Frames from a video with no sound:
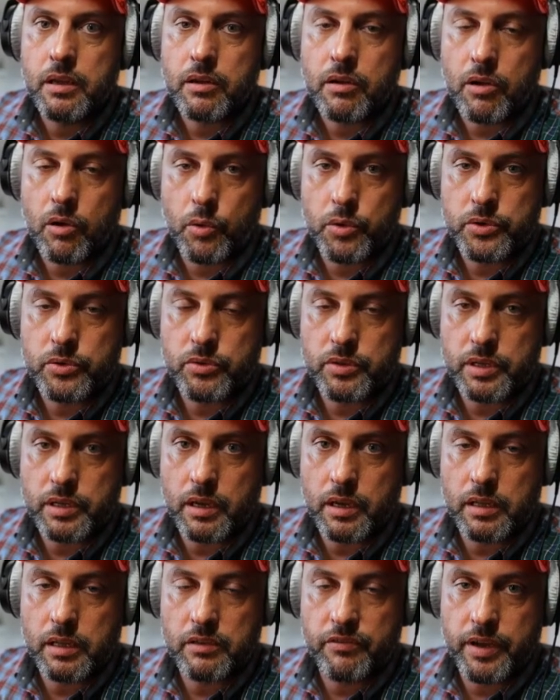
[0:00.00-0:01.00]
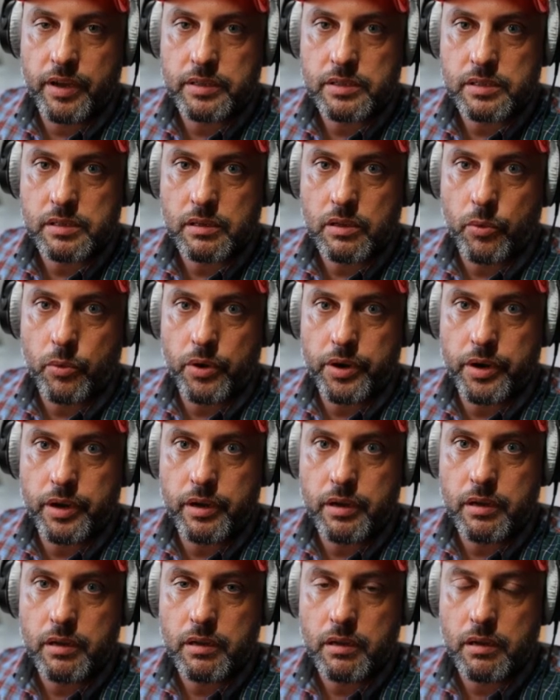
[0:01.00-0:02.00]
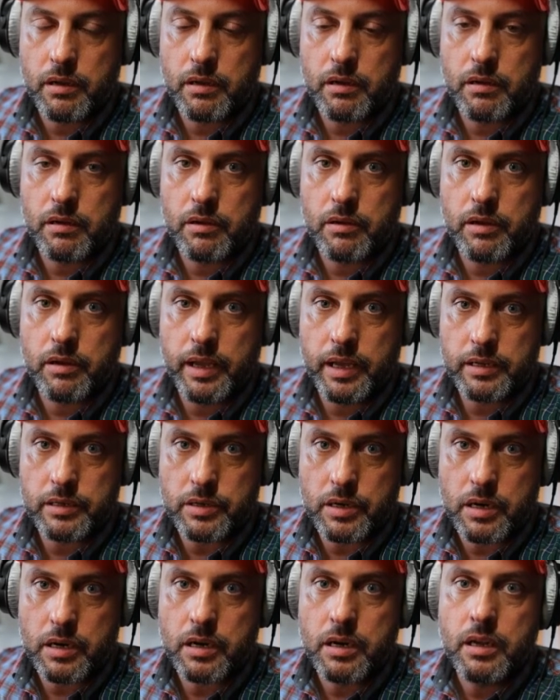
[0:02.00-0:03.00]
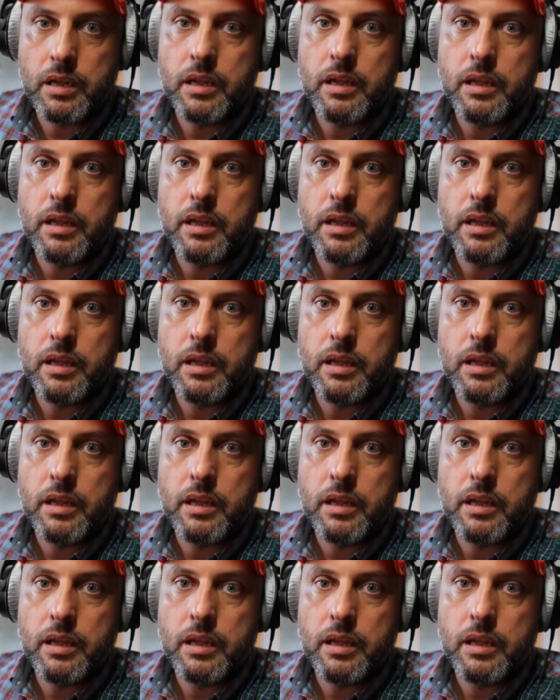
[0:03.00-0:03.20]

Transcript: go into the Advanced Query Editor,